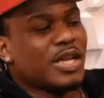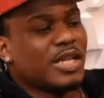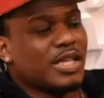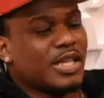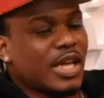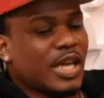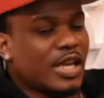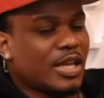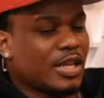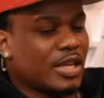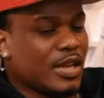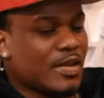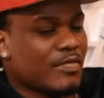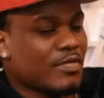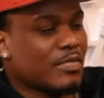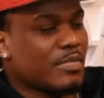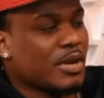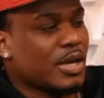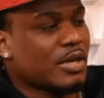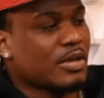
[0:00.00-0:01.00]
somebody dead and
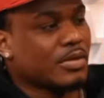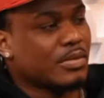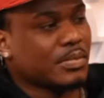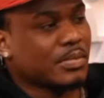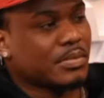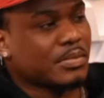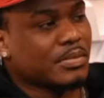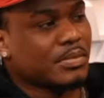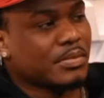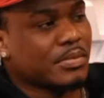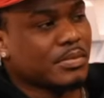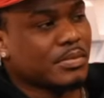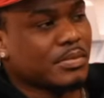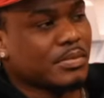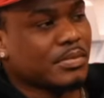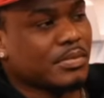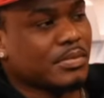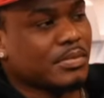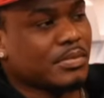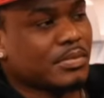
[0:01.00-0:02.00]
never met them.
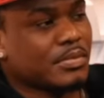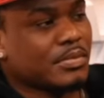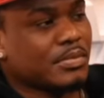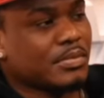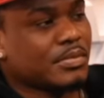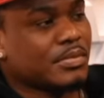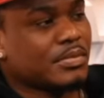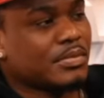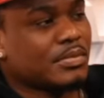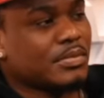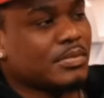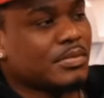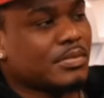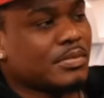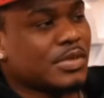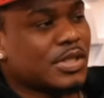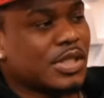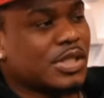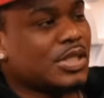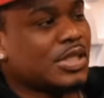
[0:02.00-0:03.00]
Nah,
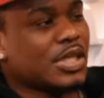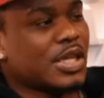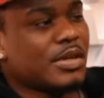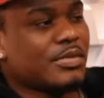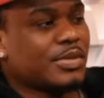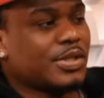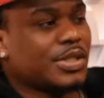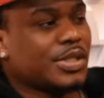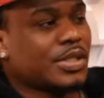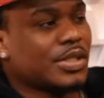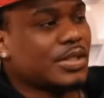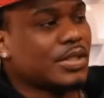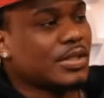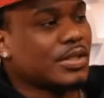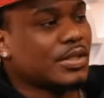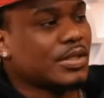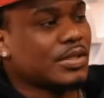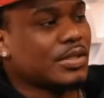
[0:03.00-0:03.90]
bro. It's the same shit.